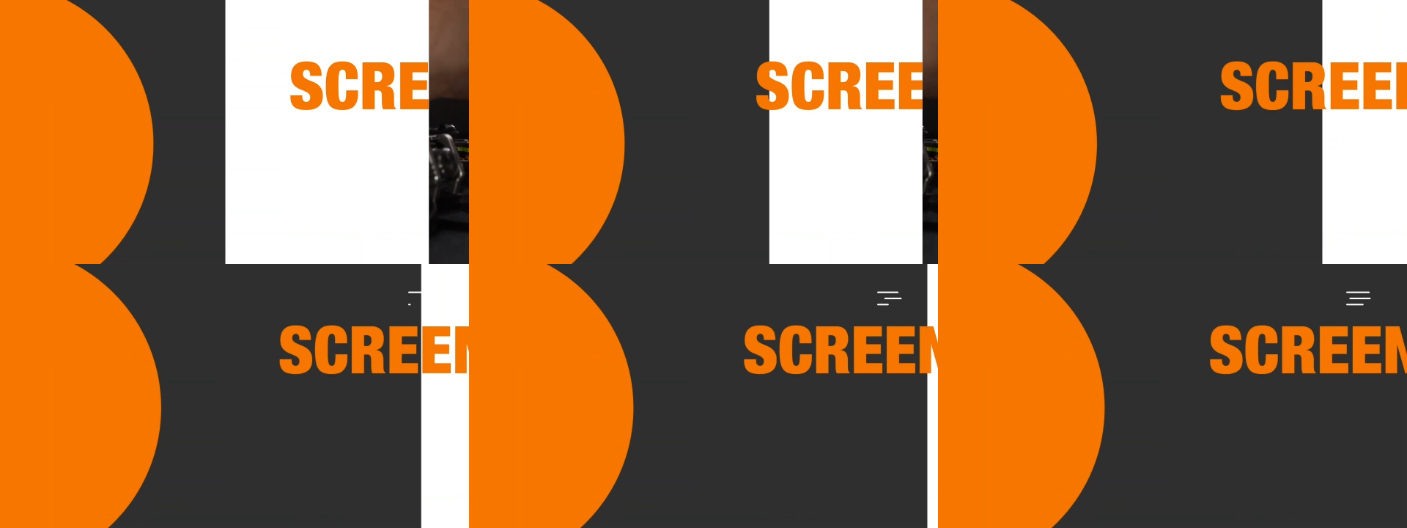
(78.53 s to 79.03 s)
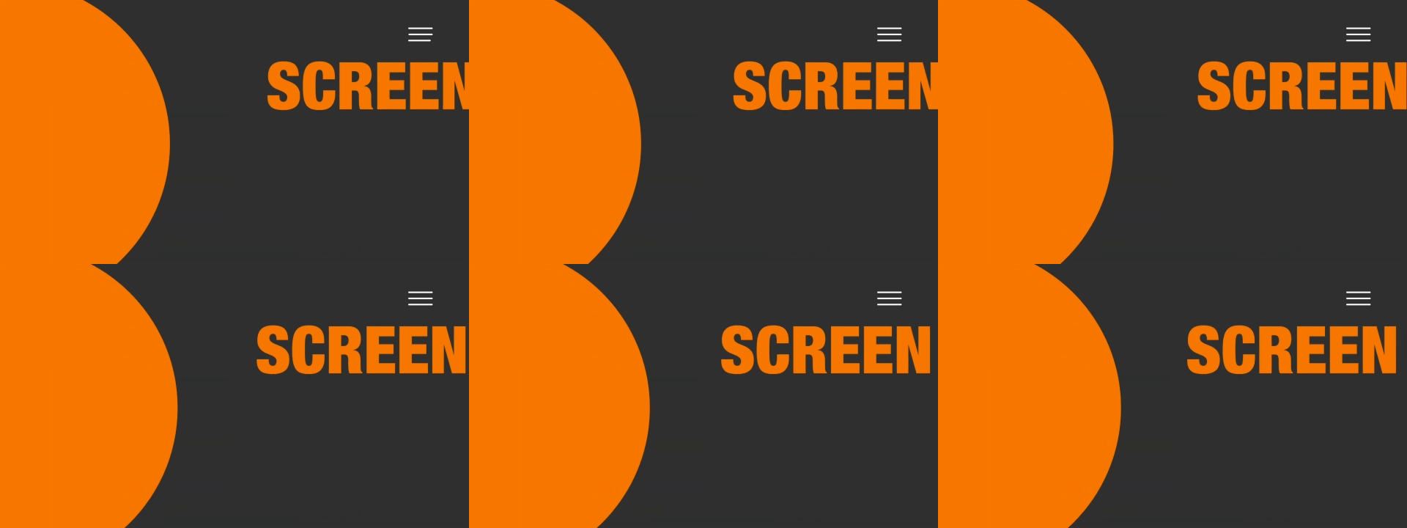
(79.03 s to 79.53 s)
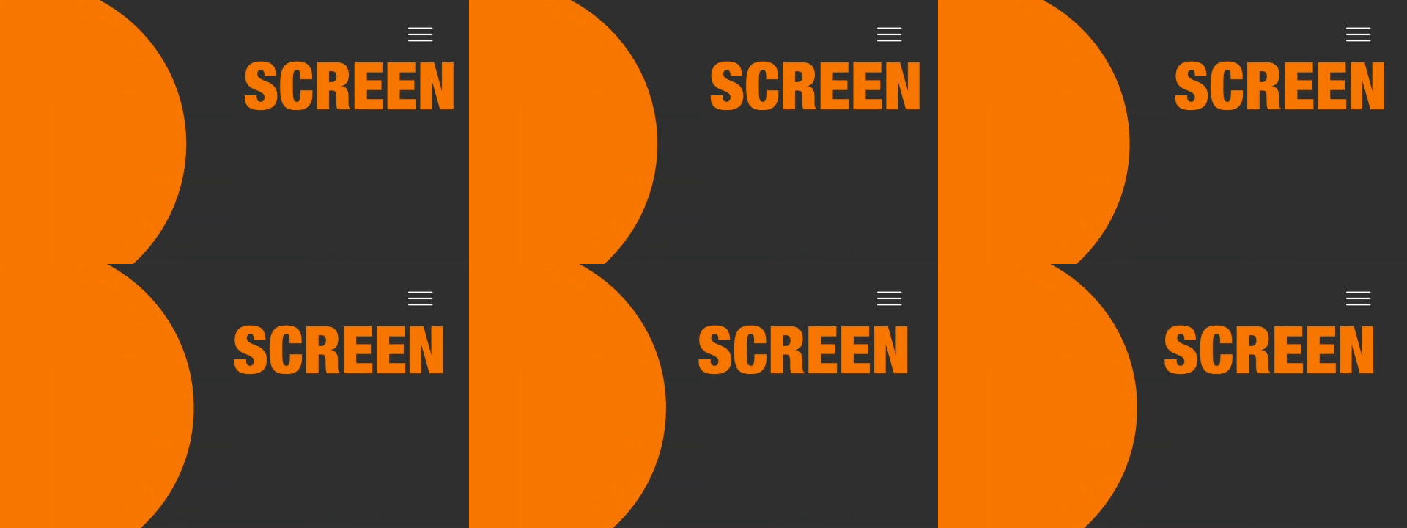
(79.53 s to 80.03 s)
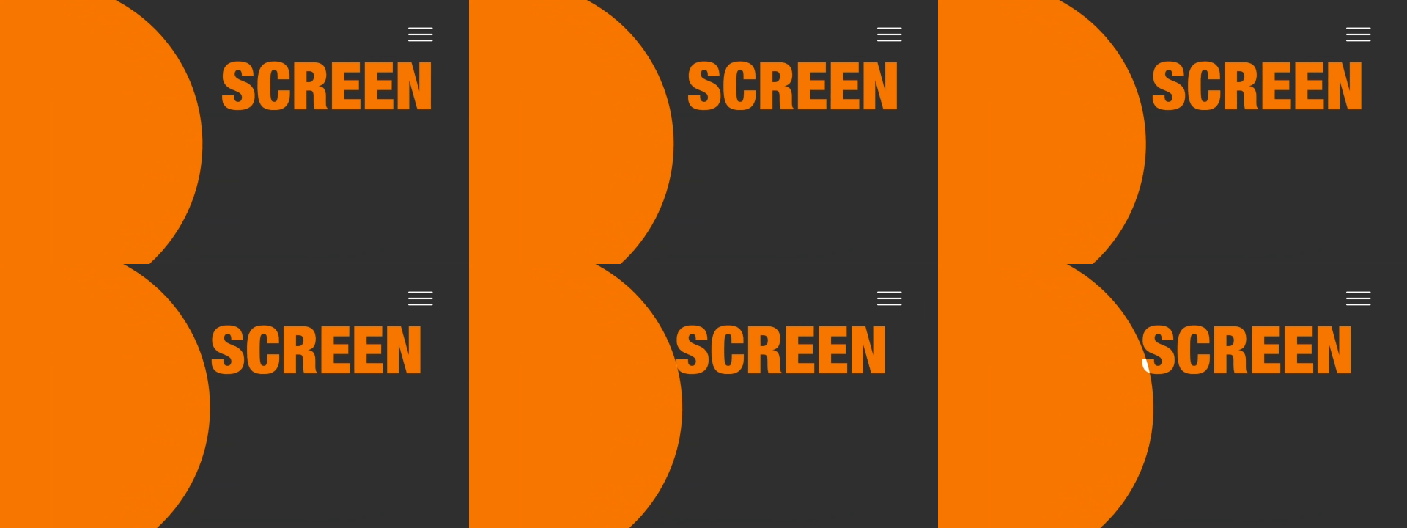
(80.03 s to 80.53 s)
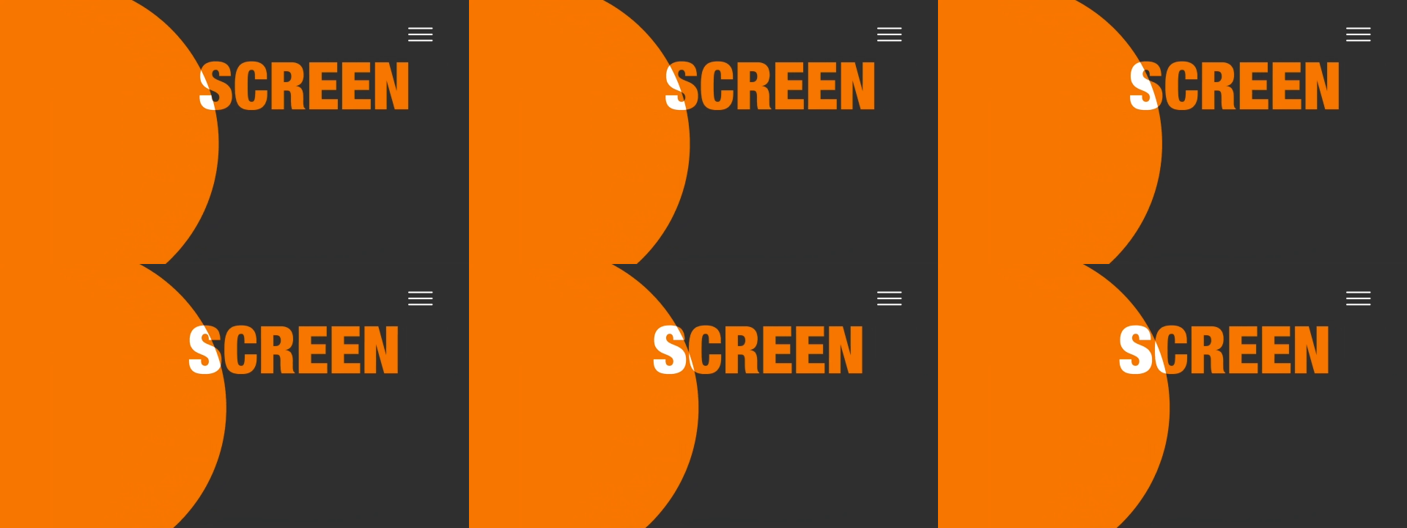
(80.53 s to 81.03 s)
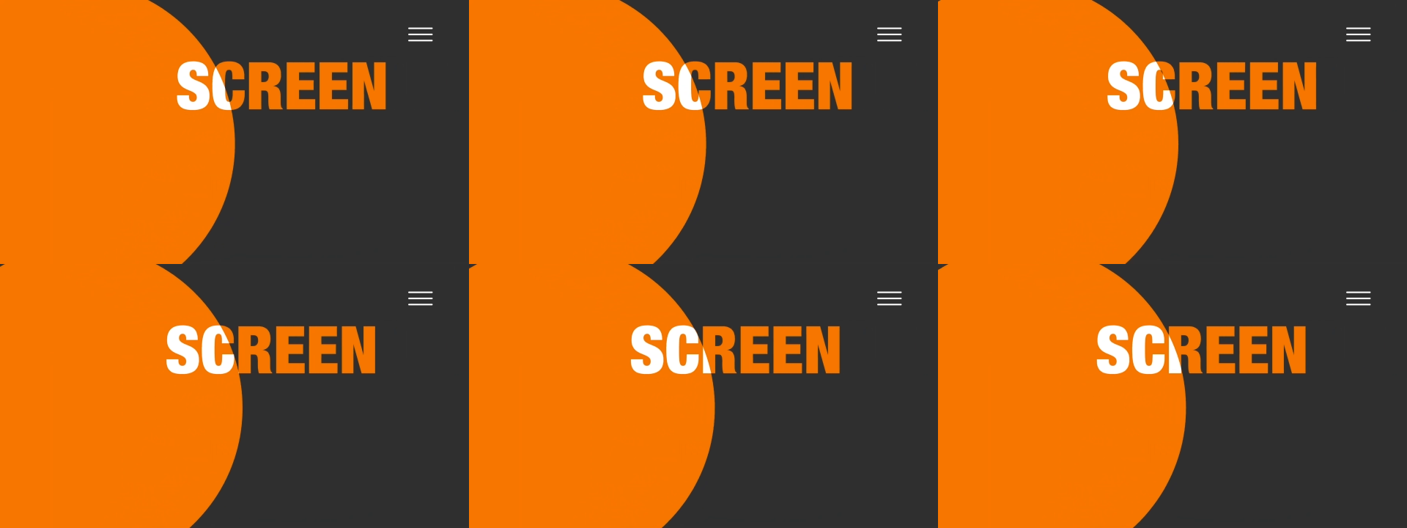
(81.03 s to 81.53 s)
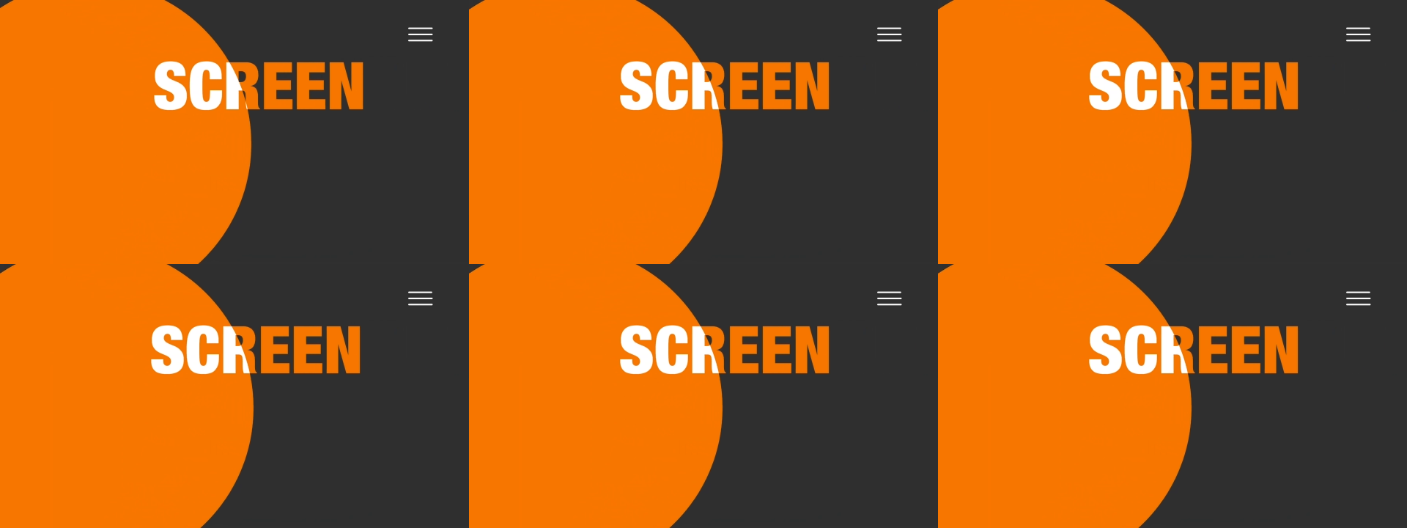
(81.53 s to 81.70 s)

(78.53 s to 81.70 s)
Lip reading: Nobody's mouth can be seen.